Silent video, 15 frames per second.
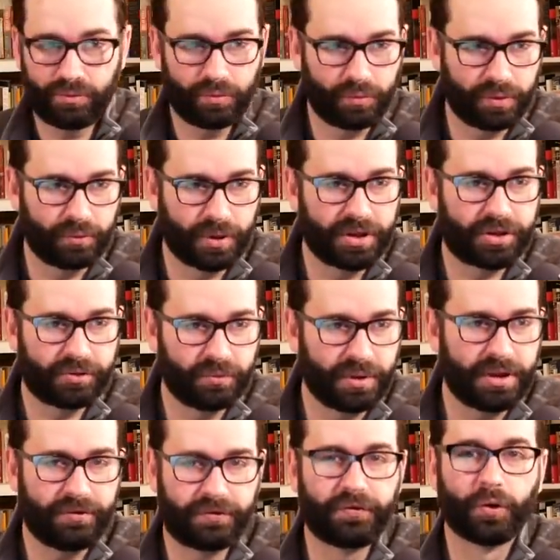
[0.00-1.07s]
with
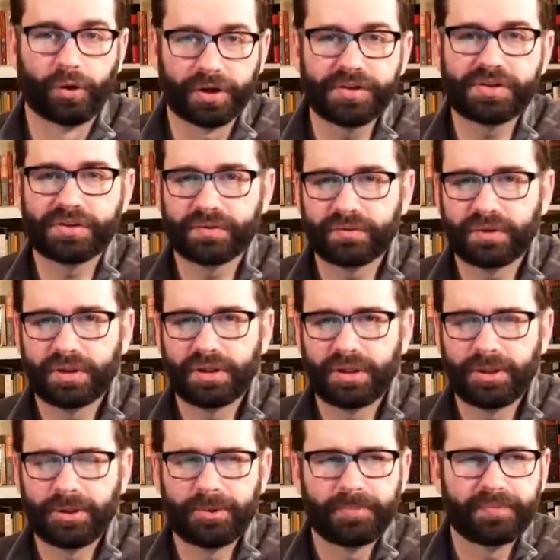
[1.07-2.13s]
in force
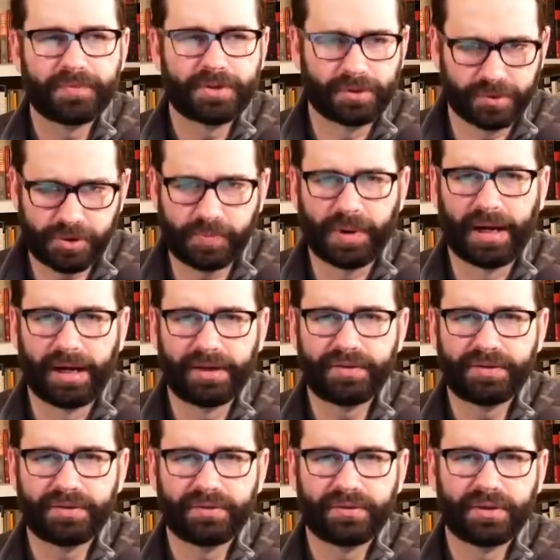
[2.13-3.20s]
to
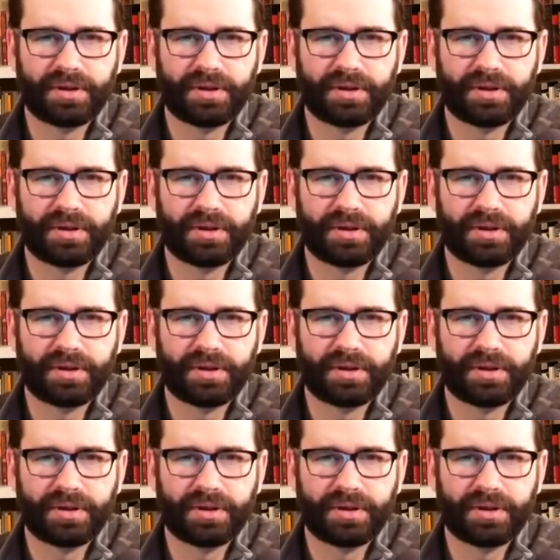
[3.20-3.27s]
respond.